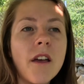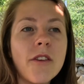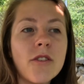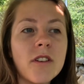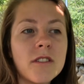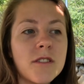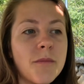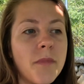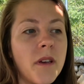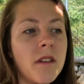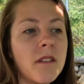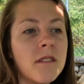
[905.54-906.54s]
you can
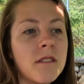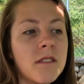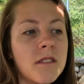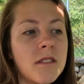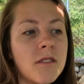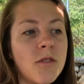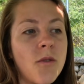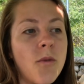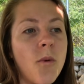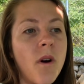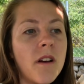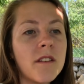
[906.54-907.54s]
spend
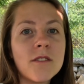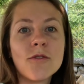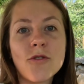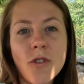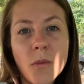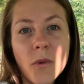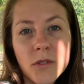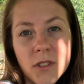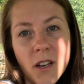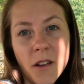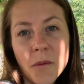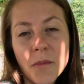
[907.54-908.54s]
quite enjoyable
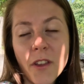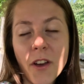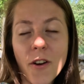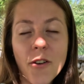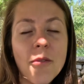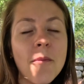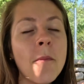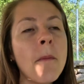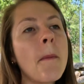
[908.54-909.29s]
time there.